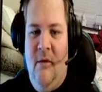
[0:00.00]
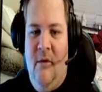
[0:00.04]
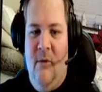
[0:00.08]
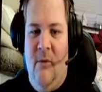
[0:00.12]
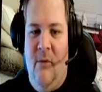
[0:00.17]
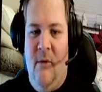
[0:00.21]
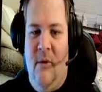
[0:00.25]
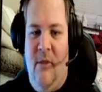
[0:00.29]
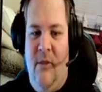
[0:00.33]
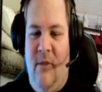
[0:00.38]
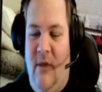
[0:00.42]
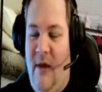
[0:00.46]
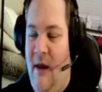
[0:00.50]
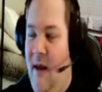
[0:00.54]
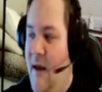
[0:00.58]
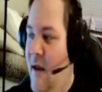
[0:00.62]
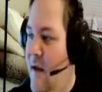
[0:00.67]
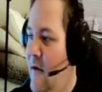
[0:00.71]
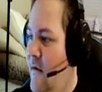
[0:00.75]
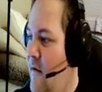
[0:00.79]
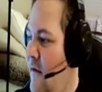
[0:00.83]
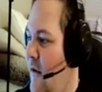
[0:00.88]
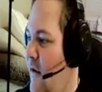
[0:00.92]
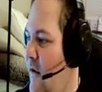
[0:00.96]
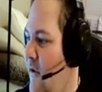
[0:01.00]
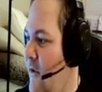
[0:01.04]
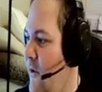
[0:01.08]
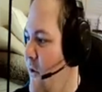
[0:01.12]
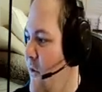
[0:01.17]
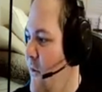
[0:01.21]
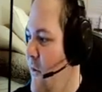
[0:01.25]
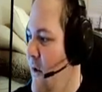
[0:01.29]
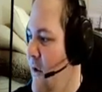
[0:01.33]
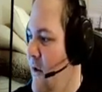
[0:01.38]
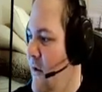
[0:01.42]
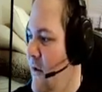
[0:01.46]
With that, I'll
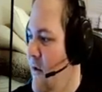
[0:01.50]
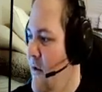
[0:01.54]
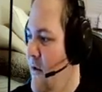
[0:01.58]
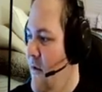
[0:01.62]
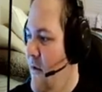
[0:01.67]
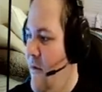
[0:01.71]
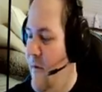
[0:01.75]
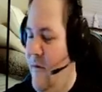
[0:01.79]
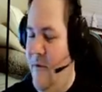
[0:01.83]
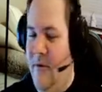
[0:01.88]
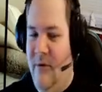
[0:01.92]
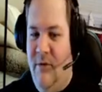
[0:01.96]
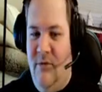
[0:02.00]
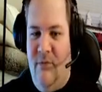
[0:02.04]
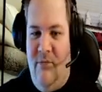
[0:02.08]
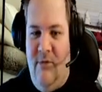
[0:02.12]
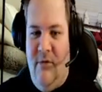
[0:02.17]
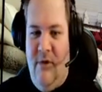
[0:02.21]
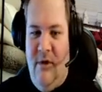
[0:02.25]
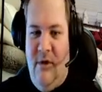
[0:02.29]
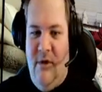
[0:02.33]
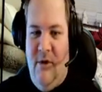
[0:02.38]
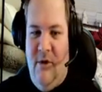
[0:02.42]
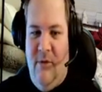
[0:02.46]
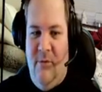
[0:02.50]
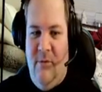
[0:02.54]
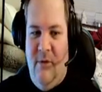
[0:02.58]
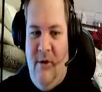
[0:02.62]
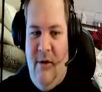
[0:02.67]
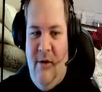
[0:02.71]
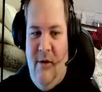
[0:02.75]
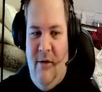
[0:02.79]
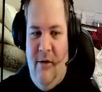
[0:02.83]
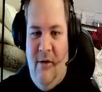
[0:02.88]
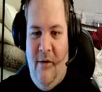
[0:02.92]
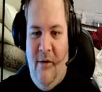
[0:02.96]
go ahead and call this video
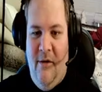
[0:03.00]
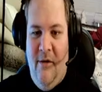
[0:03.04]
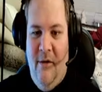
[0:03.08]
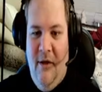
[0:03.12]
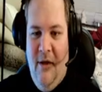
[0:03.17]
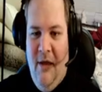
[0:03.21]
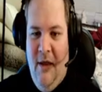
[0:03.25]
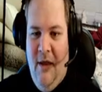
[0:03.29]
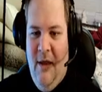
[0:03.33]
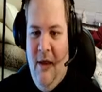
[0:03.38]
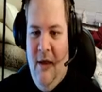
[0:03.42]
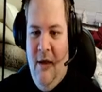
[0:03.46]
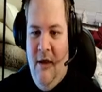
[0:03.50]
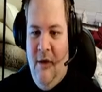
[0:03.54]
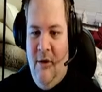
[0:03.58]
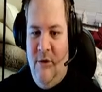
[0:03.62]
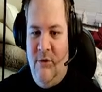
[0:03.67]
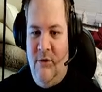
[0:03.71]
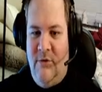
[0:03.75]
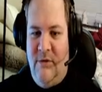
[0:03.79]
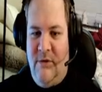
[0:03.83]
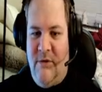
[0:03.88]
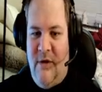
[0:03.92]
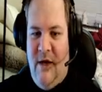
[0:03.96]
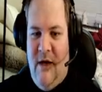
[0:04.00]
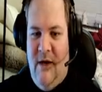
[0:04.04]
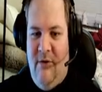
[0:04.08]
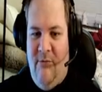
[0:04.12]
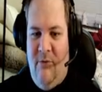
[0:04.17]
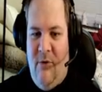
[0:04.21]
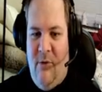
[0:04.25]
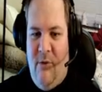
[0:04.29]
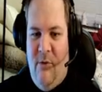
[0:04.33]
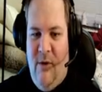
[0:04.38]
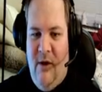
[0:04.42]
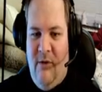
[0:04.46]
here. Just kind of a
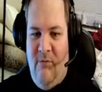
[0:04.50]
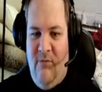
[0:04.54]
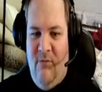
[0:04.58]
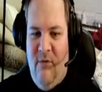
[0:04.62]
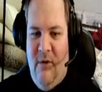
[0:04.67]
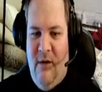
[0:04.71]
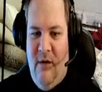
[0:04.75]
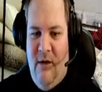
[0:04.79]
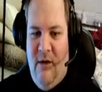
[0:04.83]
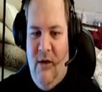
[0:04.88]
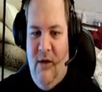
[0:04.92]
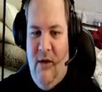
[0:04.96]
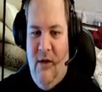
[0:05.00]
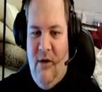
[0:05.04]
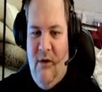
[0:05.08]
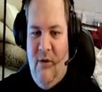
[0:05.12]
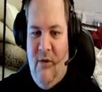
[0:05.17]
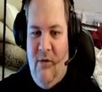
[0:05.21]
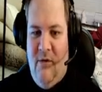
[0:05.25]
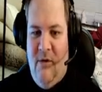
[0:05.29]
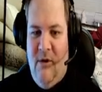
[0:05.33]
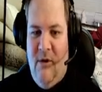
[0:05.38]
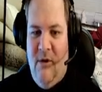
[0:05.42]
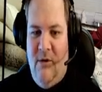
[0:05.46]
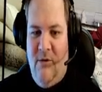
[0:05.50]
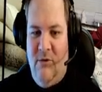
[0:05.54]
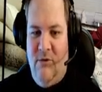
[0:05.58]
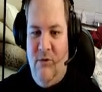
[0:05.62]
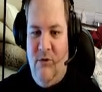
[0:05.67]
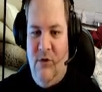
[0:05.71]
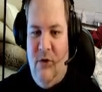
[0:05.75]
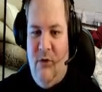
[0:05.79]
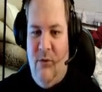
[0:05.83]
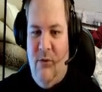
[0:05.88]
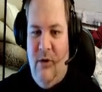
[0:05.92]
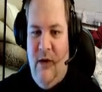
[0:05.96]
quick video
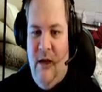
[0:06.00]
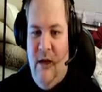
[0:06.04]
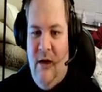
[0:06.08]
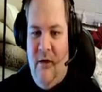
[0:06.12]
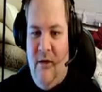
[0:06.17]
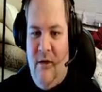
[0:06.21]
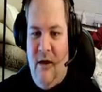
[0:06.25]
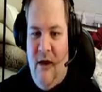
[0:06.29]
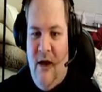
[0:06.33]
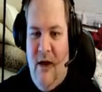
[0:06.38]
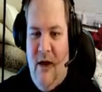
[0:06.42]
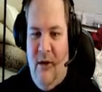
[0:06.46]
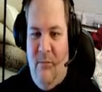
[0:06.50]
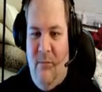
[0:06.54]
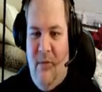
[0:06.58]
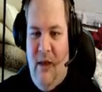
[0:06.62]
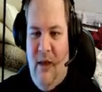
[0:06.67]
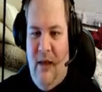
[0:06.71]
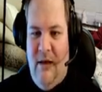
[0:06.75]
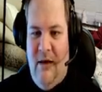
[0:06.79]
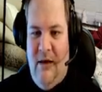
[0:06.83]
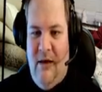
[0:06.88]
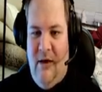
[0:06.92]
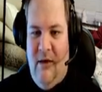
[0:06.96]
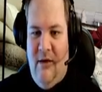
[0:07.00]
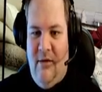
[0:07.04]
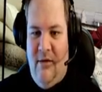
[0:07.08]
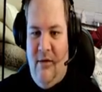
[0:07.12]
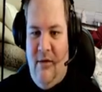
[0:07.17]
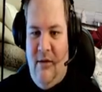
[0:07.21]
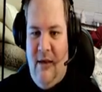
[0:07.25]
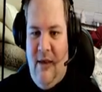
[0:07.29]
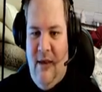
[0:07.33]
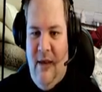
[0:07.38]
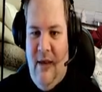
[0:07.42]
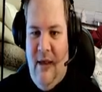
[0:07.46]
showing how to kind of make it out of
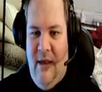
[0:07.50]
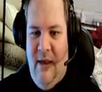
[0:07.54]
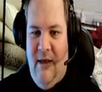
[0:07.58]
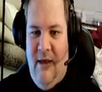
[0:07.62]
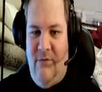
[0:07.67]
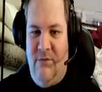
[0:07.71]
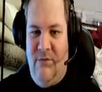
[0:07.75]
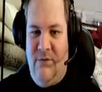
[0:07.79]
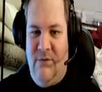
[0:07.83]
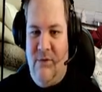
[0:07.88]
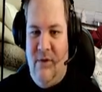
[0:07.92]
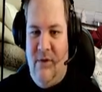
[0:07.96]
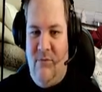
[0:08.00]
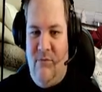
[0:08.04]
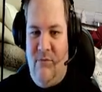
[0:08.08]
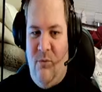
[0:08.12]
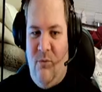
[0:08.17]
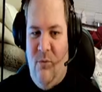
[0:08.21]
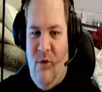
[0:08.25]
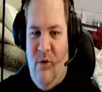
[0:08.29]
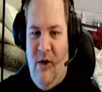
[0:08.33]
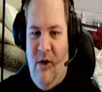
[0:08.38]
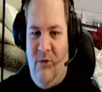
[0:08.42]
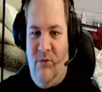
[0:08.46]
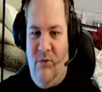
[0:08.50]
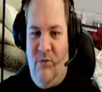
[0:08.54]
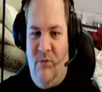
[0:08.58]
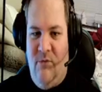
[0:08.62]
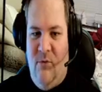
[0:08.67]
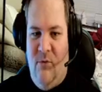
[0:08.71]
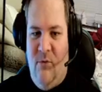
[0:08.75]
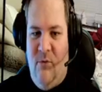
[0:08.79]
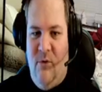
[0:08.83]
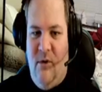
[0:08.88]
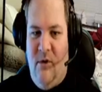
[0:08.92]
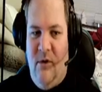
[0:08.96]
the cave, stuff to watch
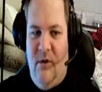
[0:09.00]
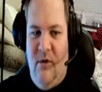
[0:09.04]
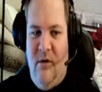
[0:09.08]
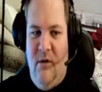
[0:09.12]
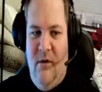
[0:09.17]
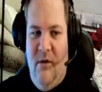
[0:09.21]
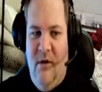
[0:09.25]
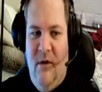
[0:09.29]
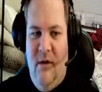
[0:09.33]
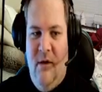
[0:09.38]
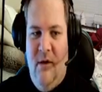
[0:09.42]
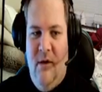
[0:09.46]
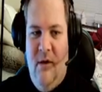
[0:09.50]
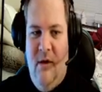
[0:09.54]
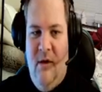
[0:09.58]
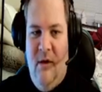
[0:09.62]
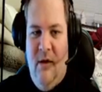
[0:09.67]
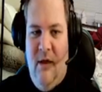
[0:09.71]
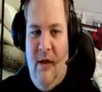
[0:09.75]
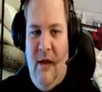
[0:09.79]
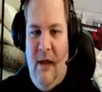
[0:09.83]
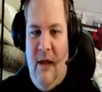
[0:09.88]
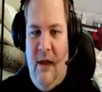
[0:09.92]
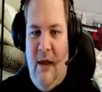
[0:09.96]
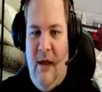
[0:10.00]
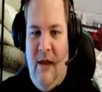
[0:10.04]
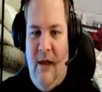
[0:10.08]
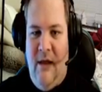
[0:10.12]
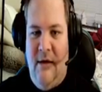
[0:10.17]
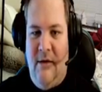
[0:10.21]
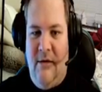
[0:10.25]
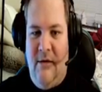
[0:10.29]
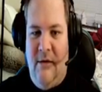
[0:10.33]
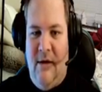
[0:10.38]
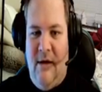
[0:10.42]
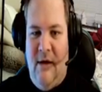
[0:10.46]
for,
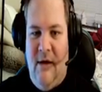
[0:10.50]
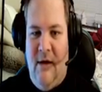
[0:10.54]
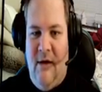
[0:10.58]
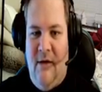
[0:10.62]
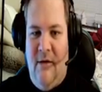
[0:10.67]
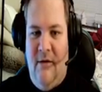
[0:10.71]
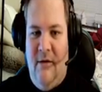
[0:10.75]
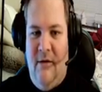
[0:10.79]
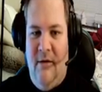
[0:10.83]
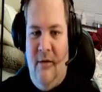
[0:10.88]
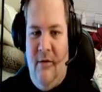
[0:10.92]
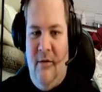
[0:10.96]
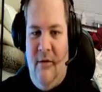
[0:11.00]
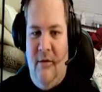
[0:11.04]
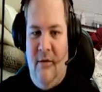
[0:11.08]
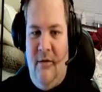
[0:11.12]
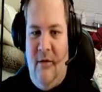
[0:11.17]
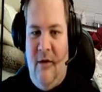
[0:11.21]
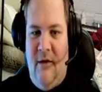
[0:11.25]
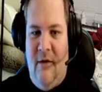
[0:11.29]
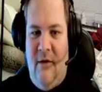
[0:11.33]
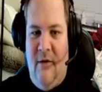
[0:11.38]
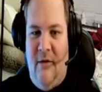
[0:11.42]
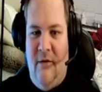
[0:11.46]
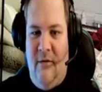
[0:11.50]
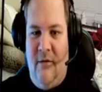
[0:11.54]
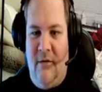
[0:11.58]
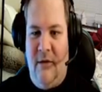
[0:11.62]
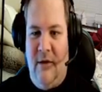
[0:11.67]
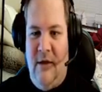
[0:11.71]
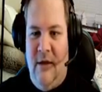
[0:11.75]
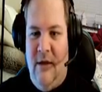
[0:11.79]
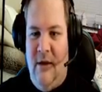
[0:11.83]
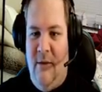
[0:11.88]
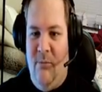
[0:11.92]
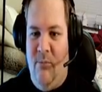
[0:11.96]
and I'll
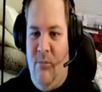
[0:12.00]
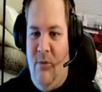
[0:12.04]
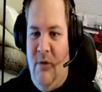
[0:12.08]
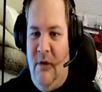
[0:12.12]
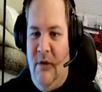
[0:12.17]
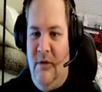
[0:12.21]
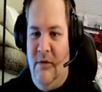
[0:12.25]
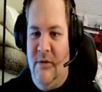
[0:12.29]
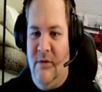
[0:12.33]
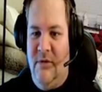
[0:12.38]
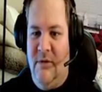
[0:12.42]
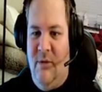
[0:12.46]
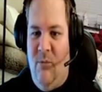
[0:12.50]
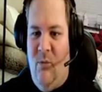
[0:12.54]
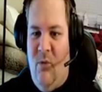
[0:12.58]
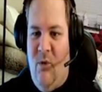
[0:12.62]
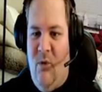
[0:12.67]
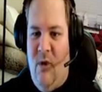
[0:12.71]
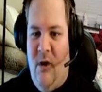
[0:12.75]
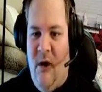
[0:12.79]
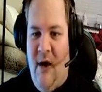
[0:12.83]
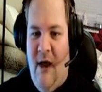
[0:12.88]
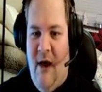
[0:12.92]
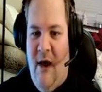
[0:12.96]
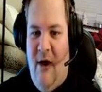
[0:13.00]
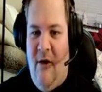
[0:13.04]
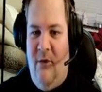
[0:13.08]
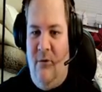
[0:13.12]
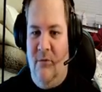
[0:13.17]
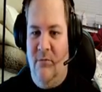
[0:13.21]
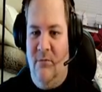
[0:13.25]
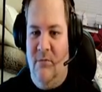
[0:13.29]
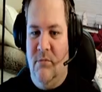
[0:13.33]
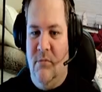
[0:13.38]
keep putting some more out.